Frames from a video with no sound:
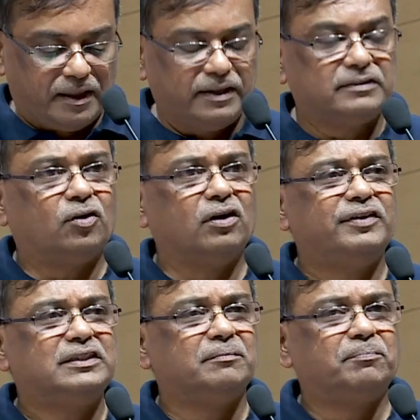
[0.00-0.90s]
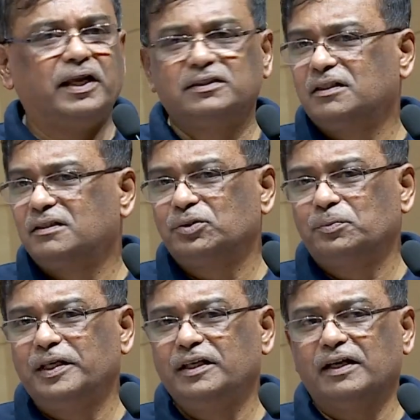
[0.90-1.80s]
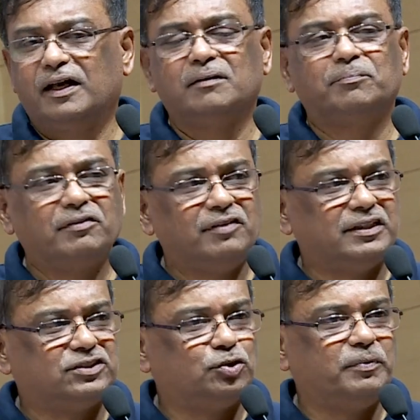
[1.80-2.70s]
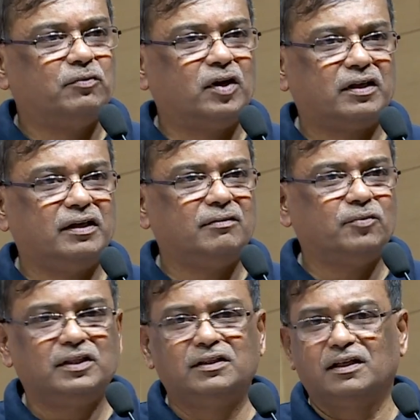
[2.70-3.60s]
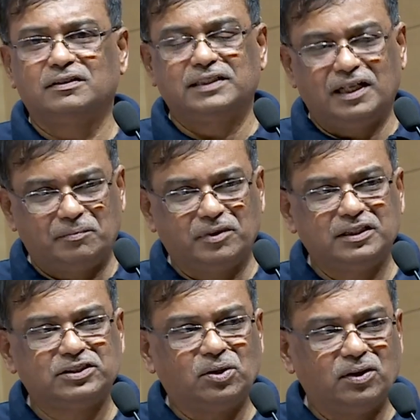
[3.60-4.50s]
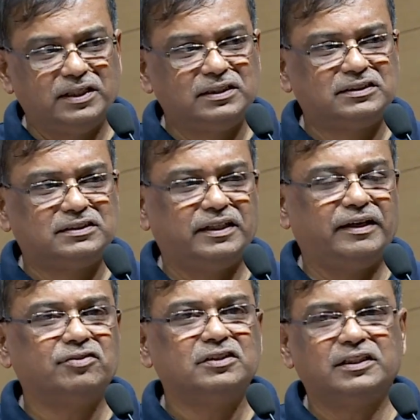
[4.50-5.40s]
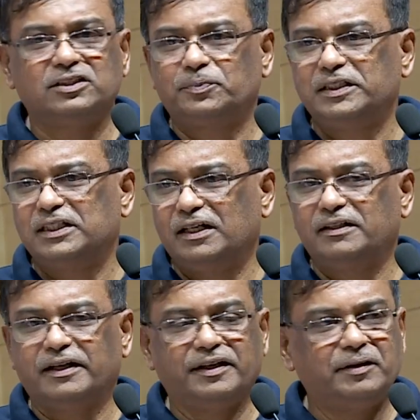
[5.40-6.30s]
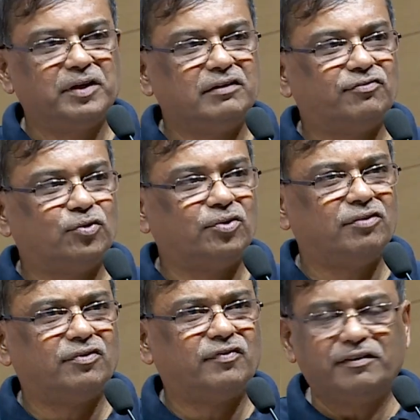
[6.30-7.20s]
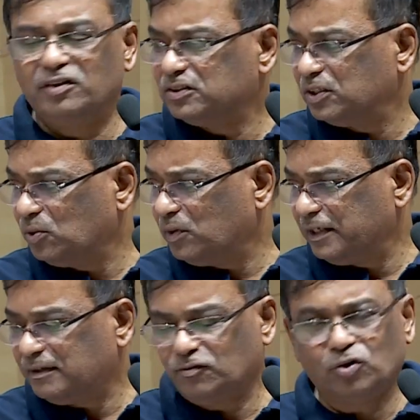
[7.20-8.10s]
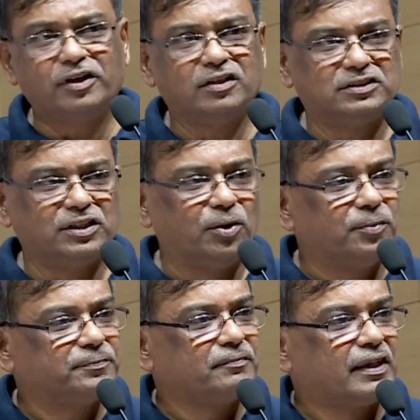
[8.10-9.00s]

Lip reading: It's always a pleasure to be and a privilege to be working with Stella Maris College ever since we signed the agreement four years ago.